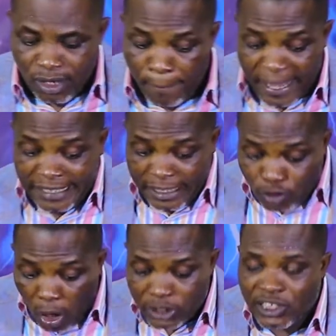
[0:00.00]
by the
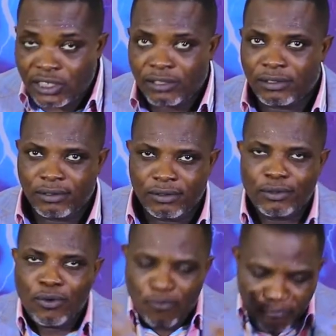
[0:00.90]
thoughts
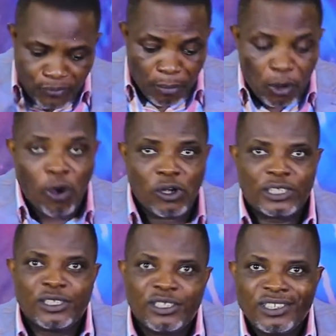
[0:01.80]
from God.
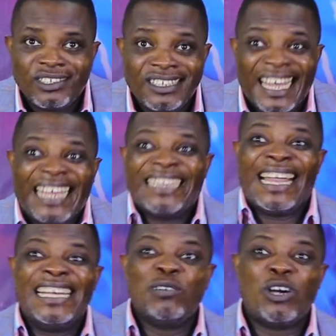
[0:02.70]
And
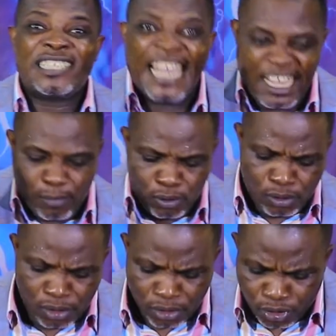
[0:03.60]
then he was
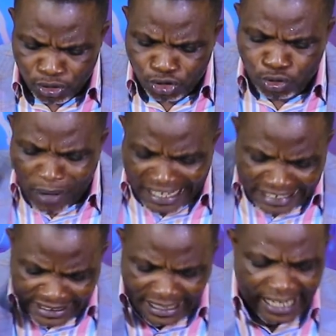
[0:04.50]
able to
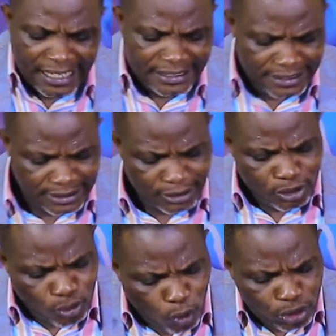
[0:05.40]
understand
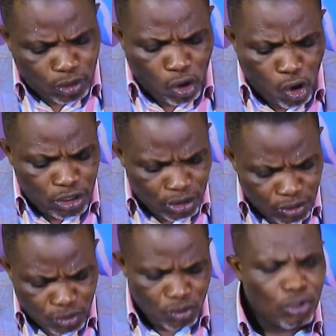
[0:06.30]
what God
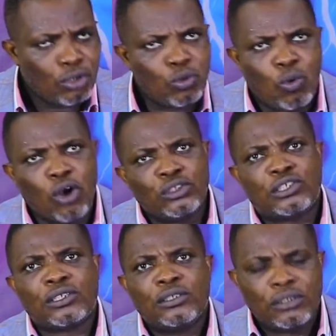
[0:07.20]

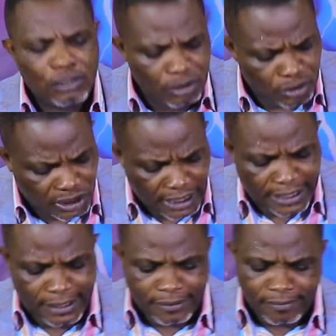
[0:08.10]
wants to say.
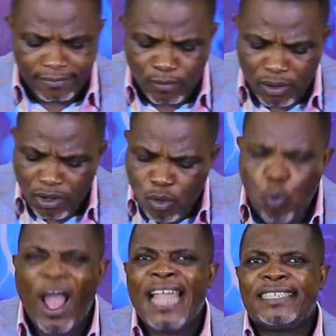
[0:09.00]

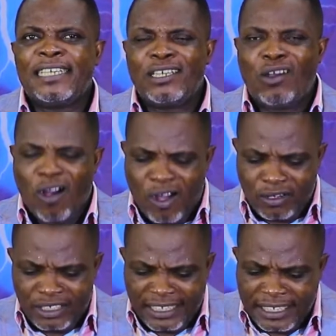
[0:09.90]
Why didn't
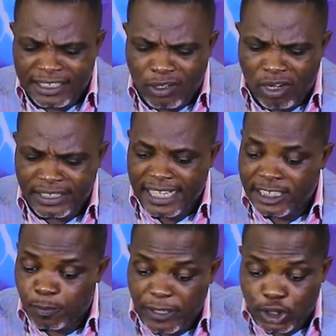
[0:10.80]
God
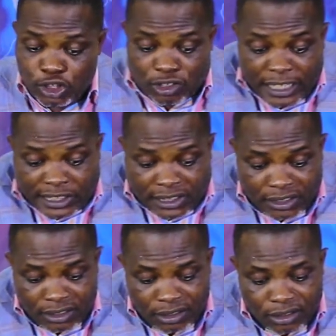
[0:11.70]
just speak straight
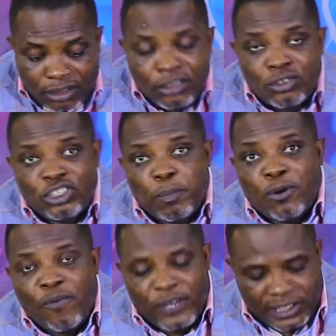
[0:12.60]
to the
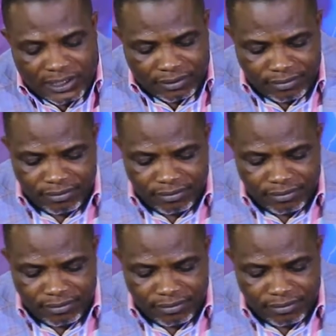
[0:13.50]
prophet?